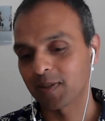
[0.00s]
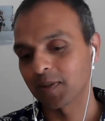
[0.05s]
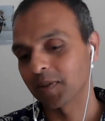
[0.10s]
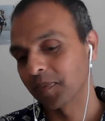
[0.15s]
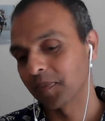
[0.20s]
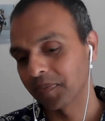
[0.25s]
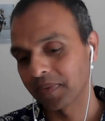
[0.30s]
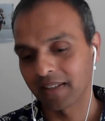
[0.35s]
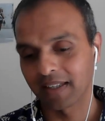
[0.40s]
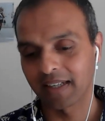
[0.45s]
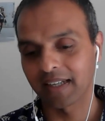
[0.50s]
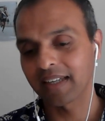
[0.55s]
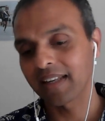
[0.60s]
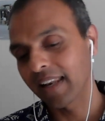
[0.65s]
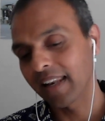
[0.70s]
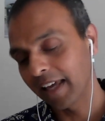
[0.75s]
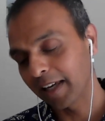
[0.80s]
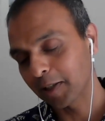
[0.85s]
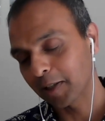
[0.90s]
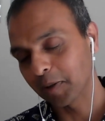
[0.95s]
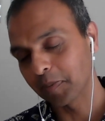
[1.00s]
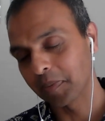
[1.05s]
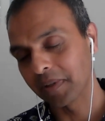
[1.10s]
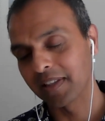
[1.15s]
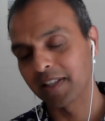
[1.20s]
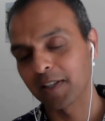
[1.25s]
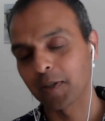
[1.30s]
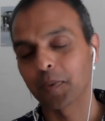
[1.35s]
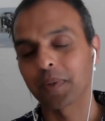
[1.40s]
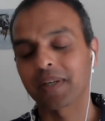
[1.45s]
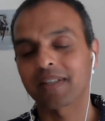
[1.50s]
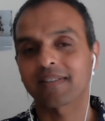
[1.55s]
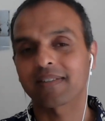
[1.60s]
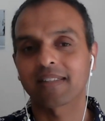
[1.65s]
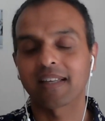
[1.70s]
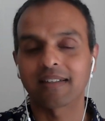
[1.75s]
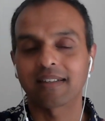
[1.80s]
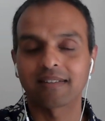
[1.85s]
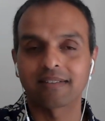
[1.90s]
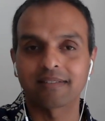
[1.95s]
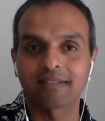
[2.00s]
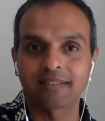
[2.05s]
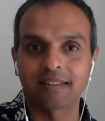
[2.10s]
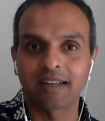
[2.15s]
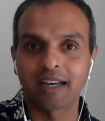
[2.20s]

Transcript: So I like to be in the US then.